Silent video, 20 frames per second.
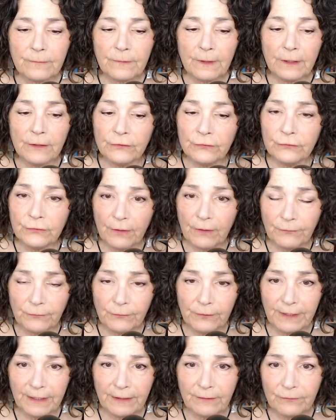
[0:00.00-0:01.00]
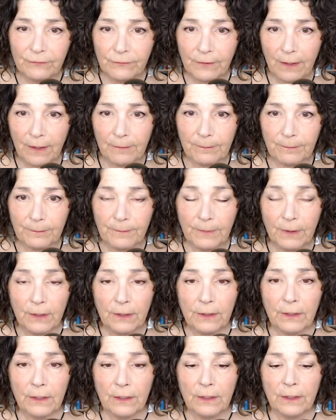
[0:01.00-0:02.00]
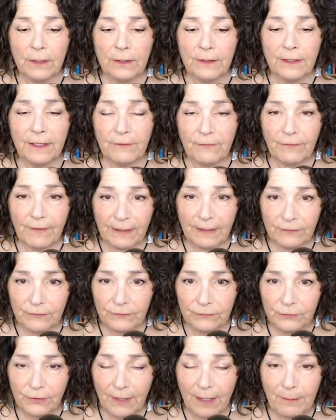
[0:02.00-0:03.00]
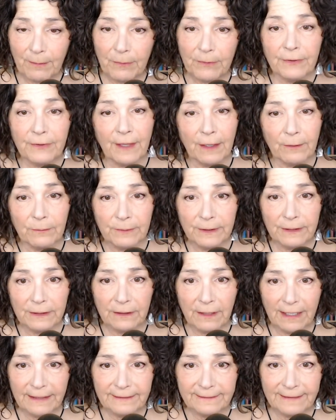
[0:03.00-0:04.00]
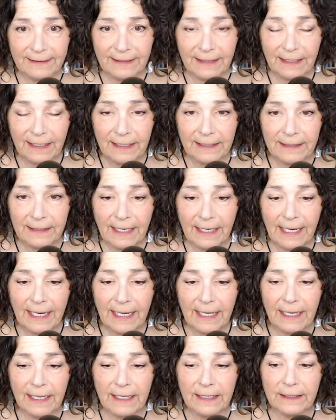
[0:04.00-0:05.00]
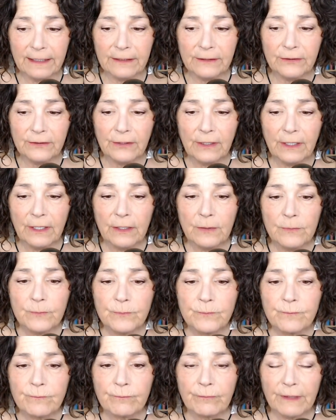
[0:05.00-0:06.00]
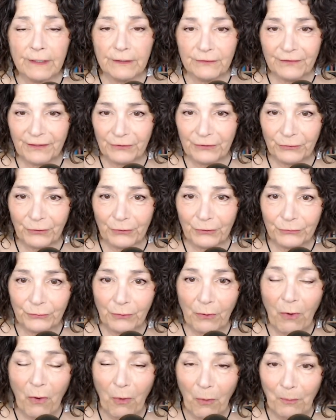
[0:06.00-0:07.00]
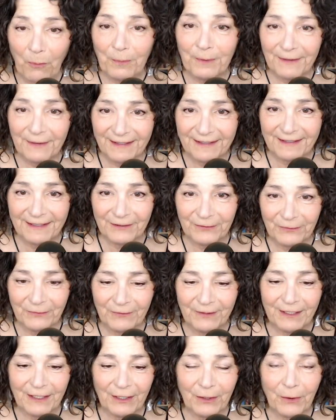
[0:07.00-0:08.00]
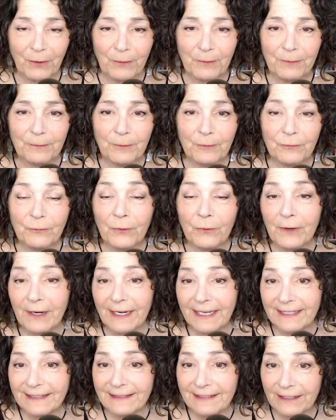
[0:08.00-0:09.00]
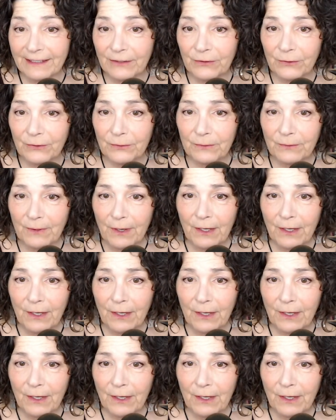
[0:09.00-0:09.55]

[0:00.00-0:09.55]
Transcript: suffering from the effects of trauma without realizing it. And there's also hope in this video. Before I continue,